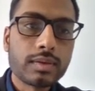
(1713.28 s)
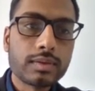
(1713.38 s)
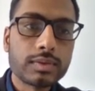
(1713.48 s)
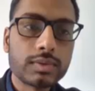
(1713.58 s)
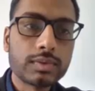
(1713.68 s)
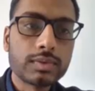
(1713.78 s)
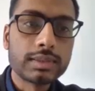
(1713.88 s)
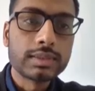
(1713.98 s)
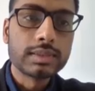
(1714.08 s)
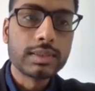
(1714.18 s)
So
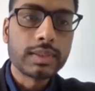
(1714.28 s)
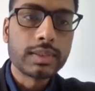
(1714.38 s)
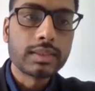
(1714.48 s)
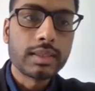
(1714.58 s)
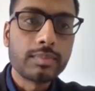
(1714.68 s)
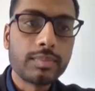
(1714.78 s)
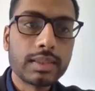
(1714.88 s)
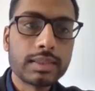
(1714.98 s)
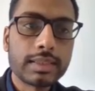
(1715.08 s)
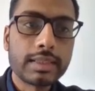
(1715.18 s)
this is given m
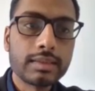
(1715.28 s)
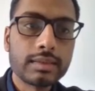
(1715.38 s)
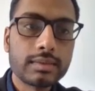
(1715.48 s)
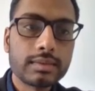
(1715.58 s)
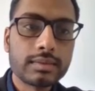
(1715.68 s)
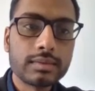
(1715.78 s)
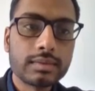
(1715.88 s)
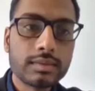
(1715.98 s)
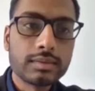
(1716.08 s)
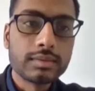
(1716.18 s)
plus n
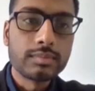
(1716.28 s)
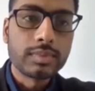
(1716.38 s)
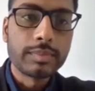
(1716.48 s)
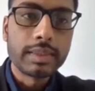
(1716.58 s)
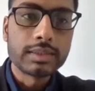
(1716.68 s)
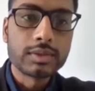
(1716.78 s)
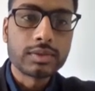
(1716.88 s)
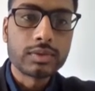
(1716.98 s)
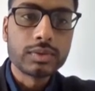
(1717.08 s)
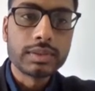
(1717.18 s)

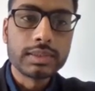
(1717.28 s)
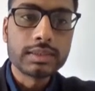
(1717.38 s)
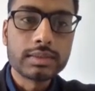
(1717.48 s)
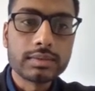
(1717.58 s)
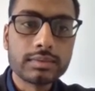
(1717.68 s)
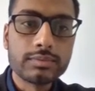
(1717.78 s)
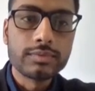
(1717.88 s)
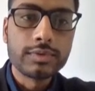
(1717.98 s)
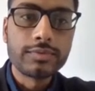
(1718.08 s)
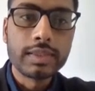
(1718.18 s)
permutation 2 is
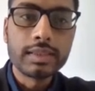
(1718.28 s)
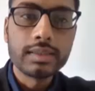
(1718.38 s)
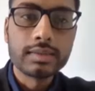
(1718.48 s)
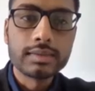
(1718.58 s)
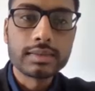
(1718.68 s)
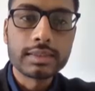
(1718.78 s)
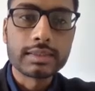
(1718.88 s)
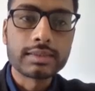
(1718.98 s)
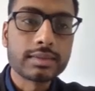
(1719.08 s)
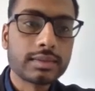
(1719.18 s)

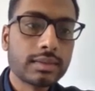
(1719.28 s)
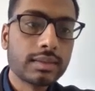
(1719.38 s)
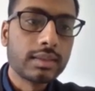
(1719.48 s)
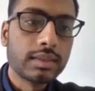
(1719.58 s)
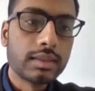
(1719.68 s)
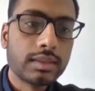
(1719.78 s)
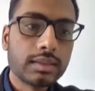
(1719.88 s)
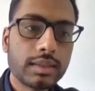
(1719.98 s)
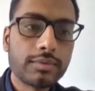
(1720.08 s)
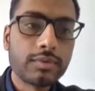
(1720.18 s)
56.
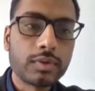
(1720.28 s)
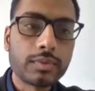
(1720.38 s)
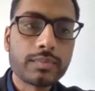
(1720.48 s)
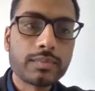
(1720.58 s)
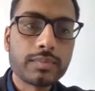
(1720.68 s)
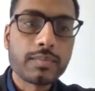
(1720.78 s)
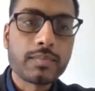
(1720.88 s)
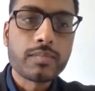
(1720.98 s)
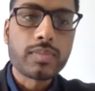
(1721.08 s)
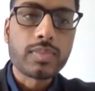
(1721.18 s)
Therefore,
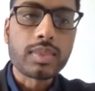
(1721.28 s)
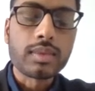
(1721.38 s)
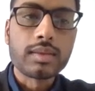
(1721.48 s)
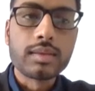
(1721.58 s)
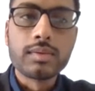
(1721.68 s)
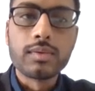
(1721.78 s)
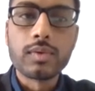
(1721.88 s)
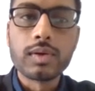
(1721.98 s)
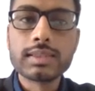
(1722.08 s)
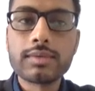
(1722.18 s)

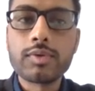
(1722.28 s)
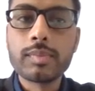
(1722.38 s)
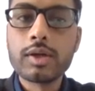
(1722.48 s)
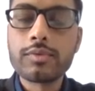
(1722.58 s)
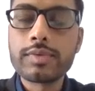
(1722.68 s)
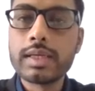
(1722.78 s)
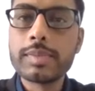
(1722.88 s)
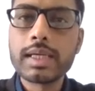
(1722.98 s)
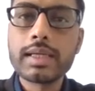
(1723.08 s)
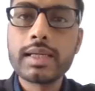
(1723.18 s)
what is our formula of
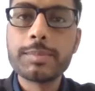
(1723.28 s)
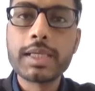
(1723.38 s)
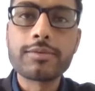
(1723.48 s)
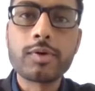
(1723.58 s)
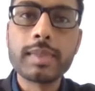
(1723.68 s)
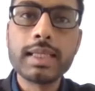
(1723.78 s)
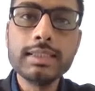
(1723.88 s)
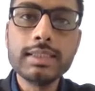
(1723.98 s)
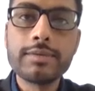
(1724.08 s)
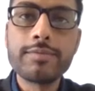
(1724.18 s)
NPR? NPR formula
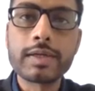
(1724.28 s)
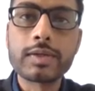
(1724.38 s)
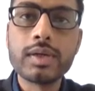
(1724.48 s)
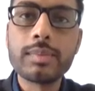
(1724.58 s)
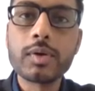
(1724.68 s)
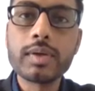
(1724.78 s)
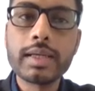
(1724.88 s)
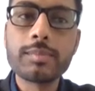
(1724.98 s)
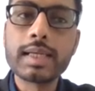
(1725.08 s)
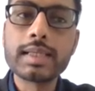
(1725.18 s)
is n factorial upon
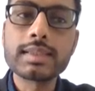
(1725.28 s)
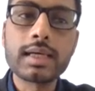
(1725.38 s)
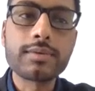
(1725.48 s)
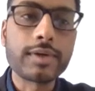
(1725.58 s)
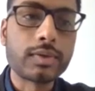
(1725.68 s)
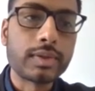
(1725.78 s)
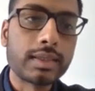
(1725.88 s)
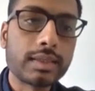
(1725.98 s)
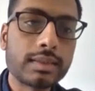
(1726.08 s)
n minus r factorial.